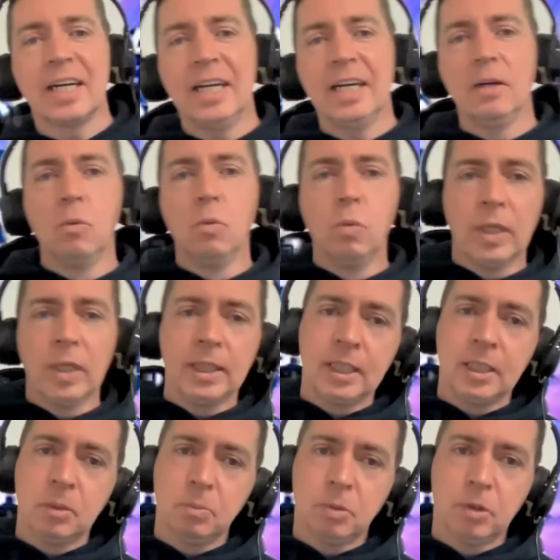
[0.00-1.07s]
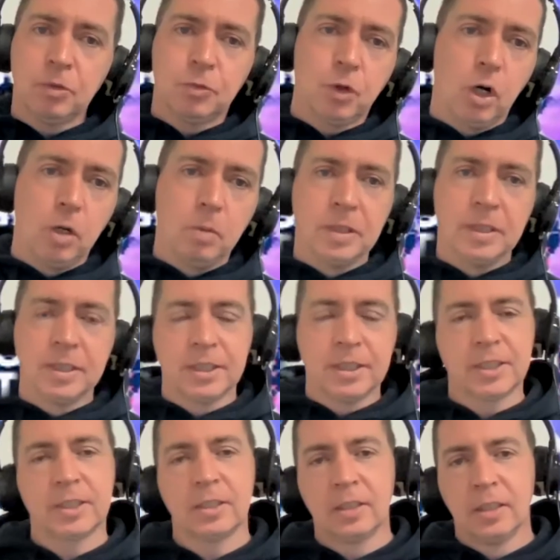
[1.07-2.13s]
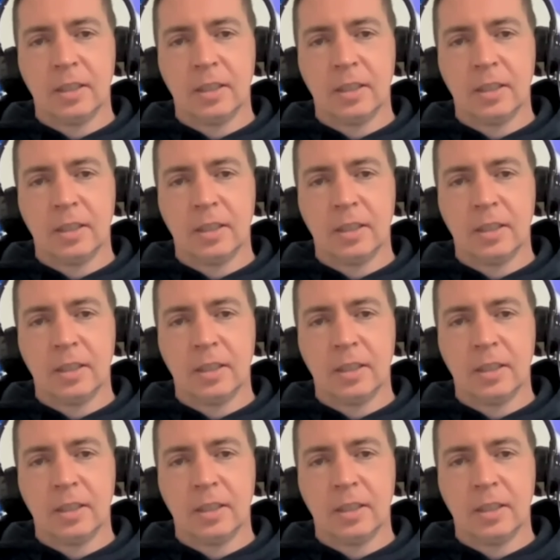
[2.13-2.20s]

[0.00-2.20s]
a winning performance